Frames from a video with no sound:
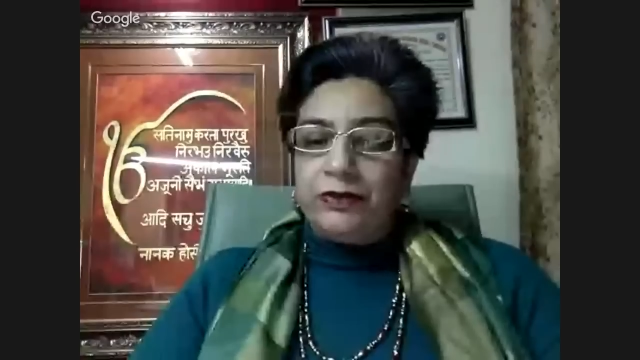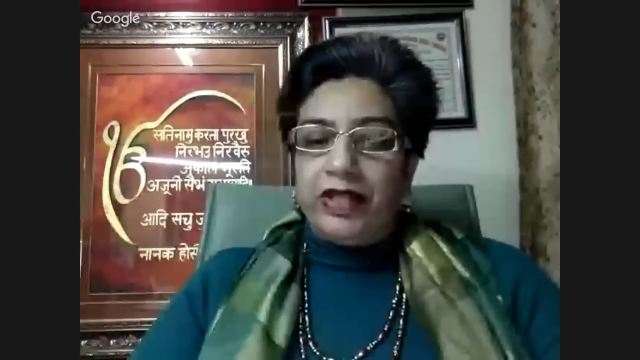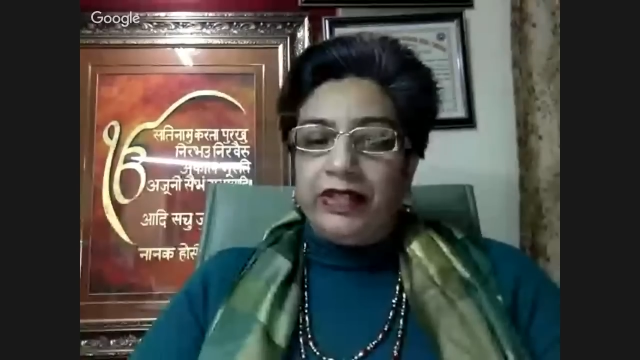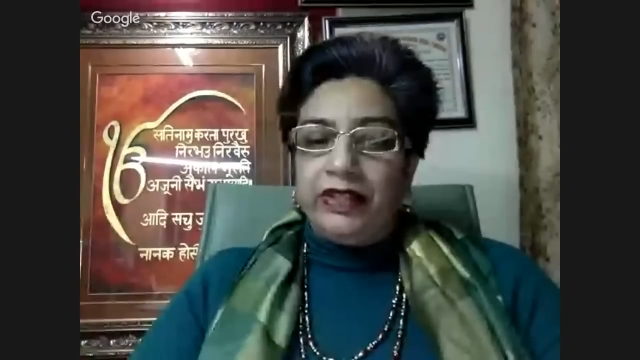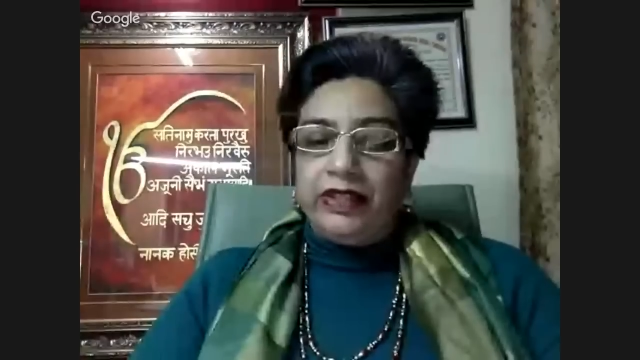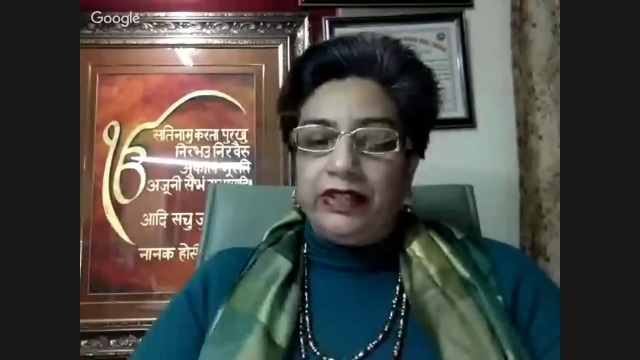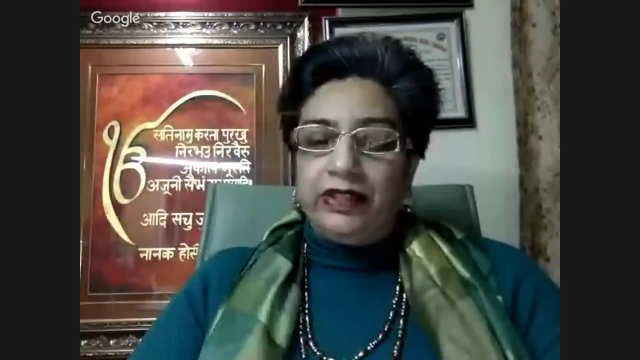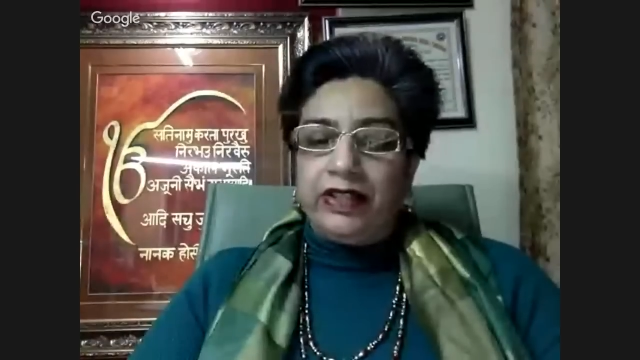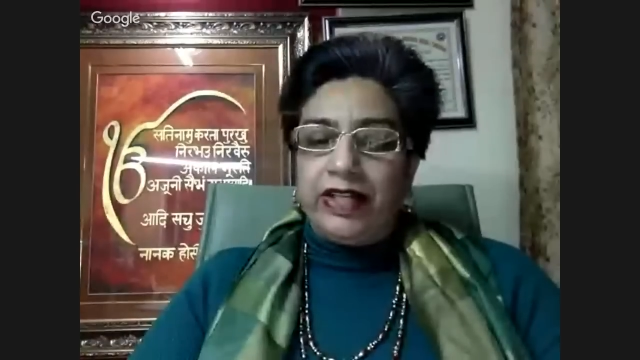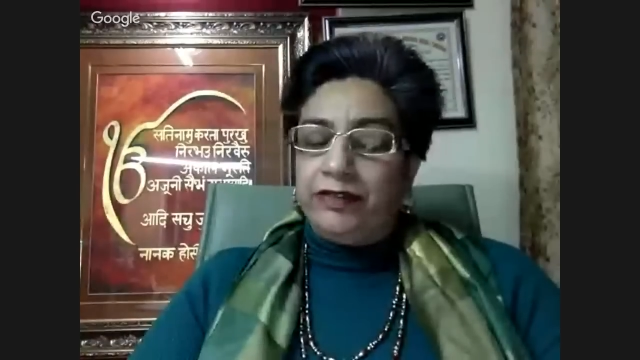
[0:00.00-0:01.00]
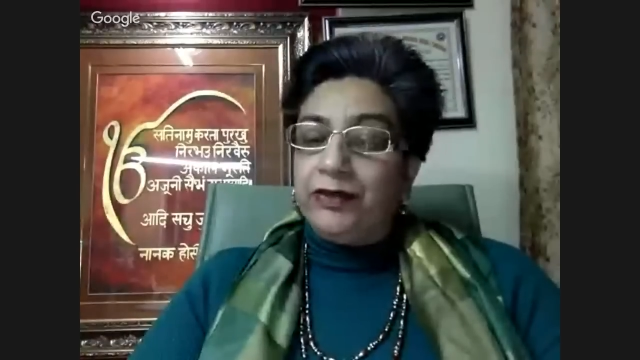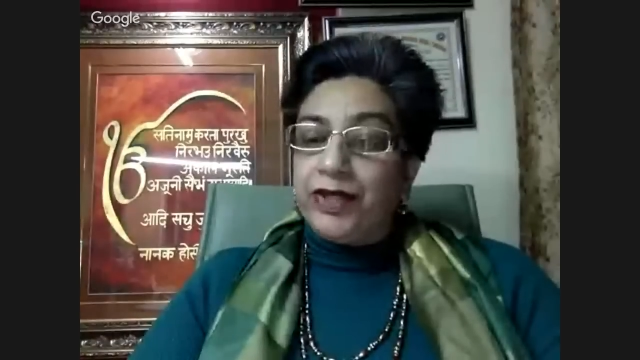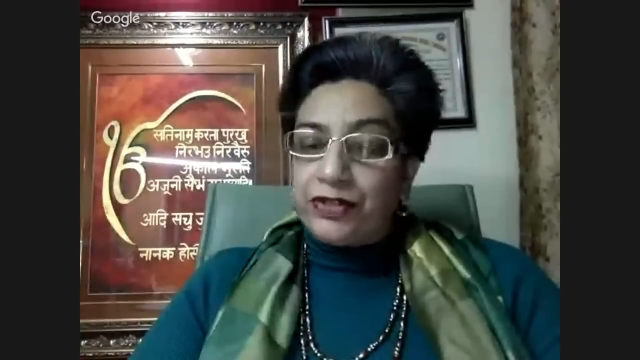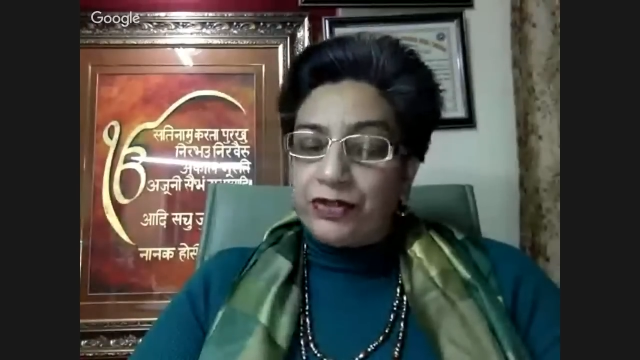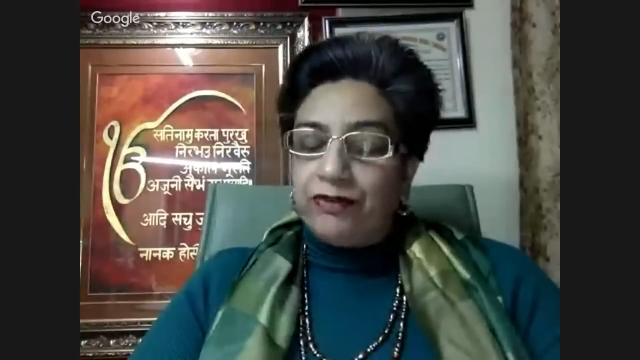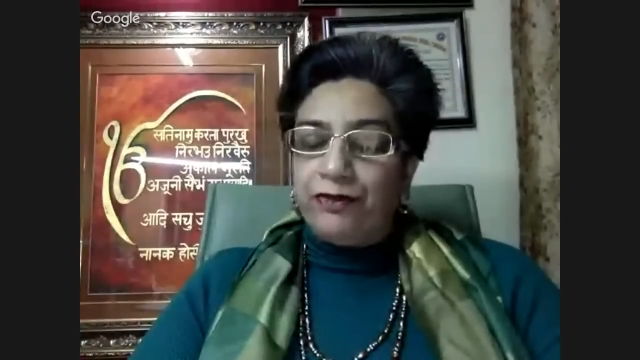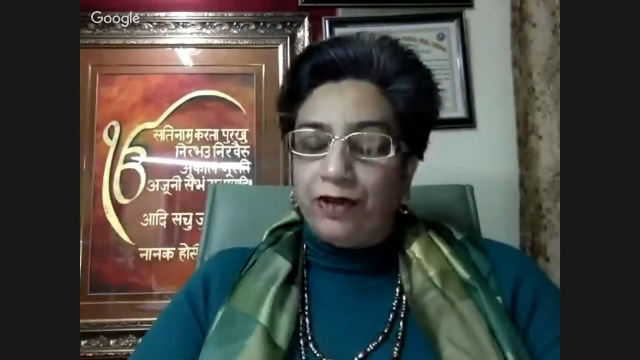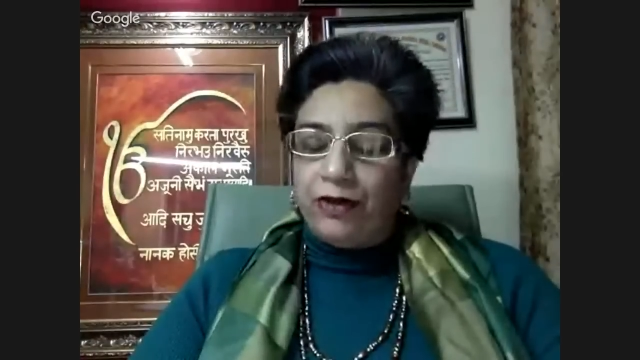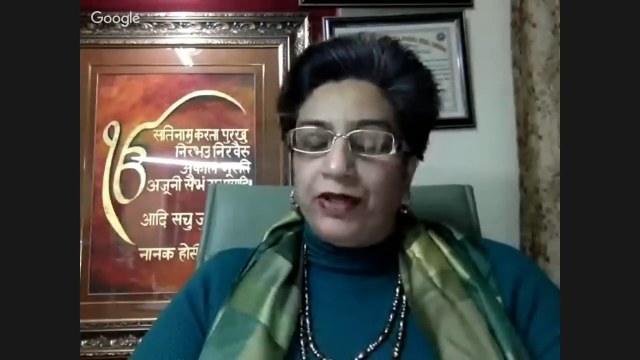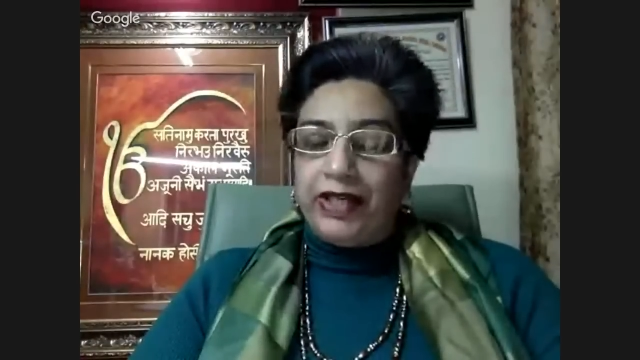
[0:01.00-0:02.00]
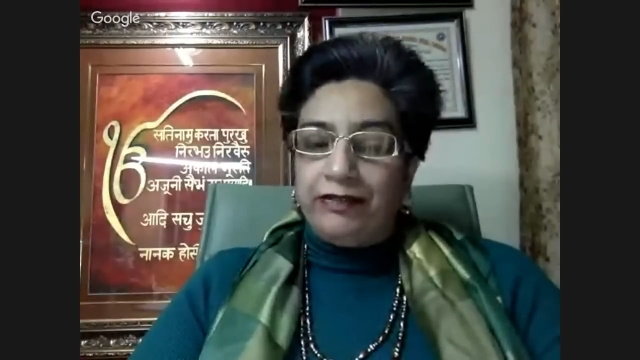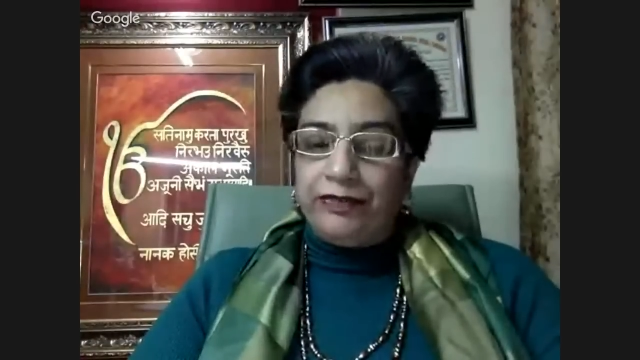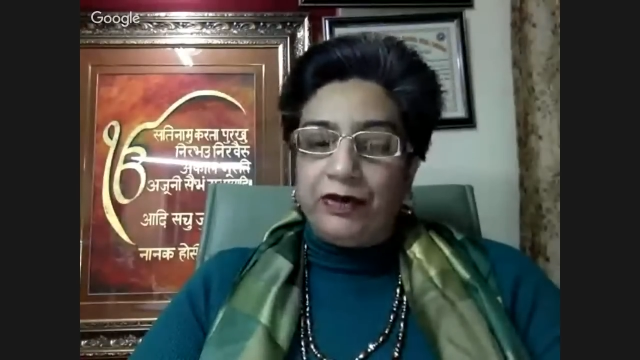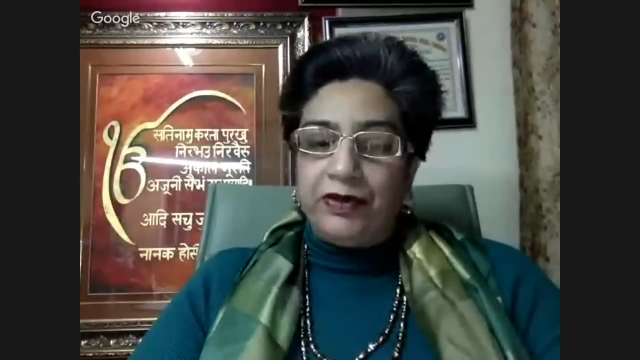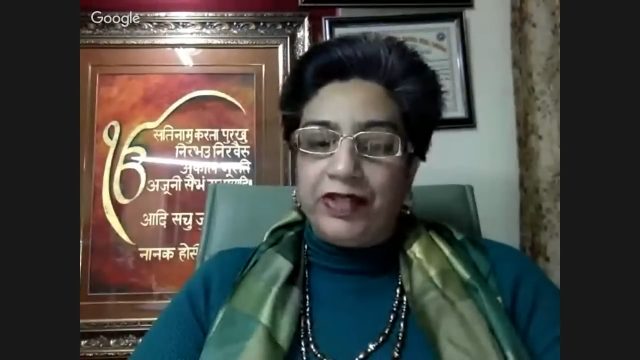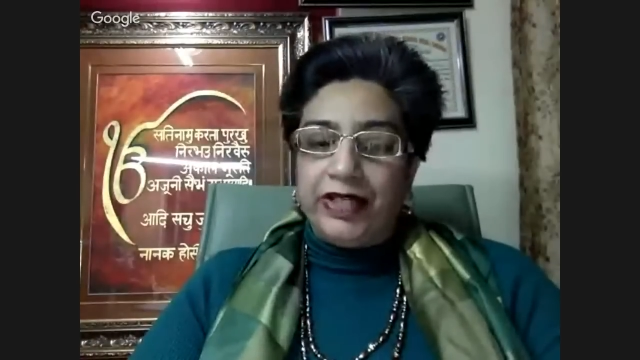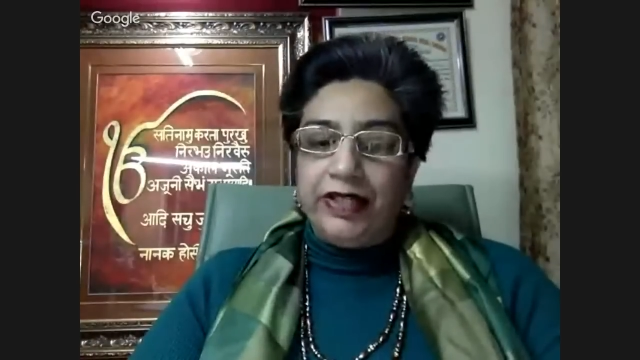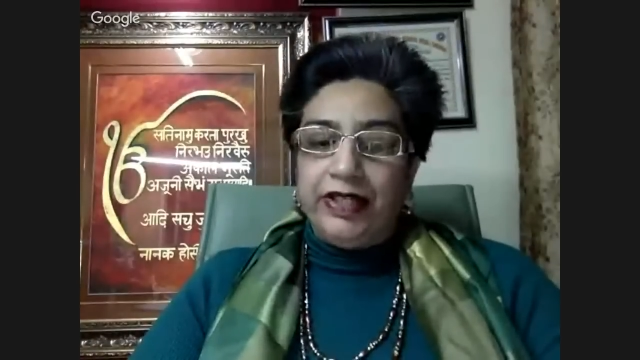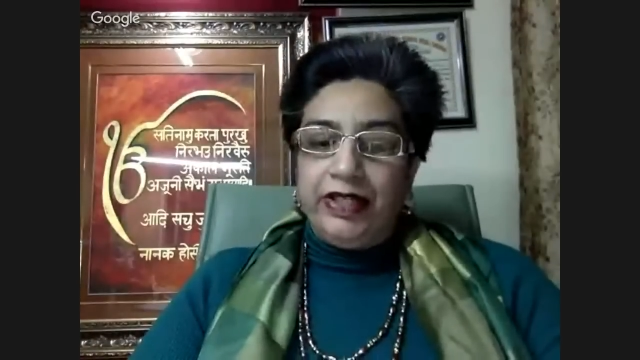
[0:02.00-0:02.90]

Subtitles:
one that everyone should follow, and I follow that.